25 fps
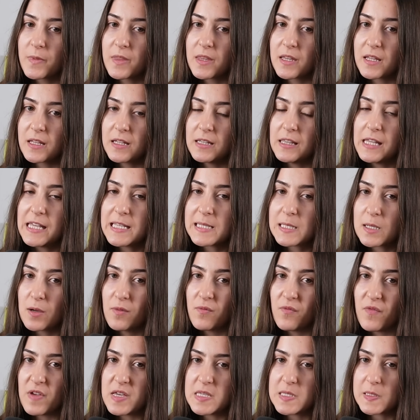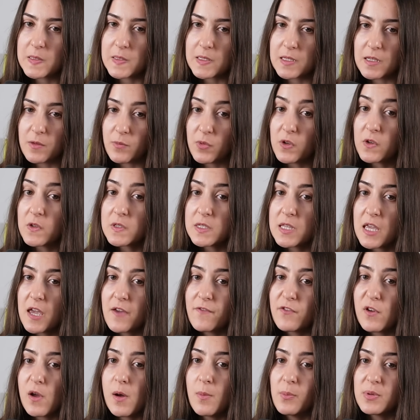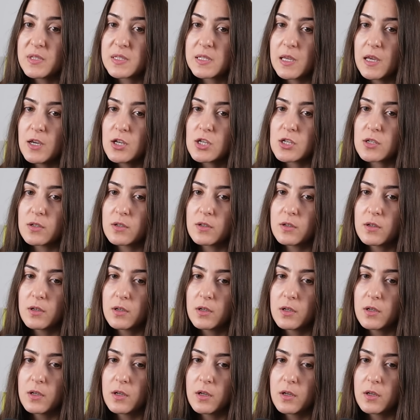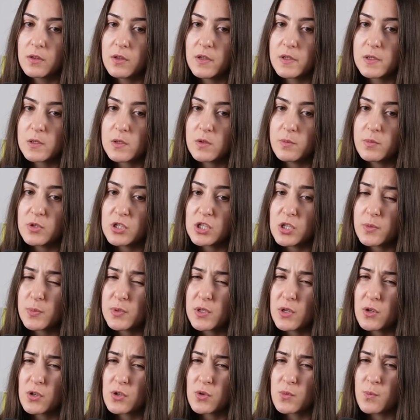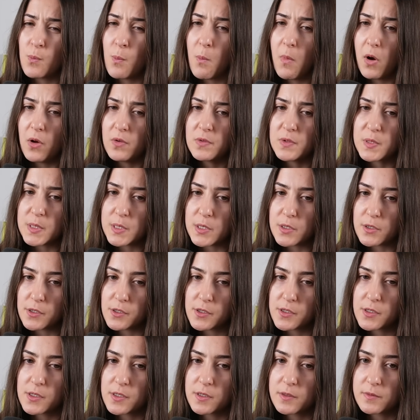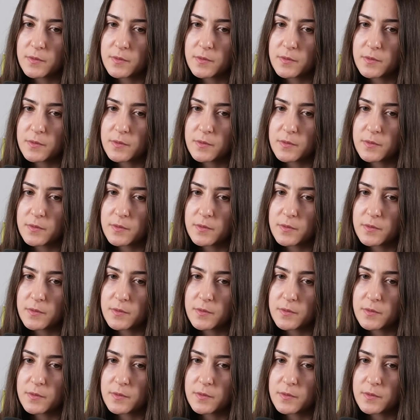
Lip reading: less convincing because they have compensation. These 2 bishops are monsters.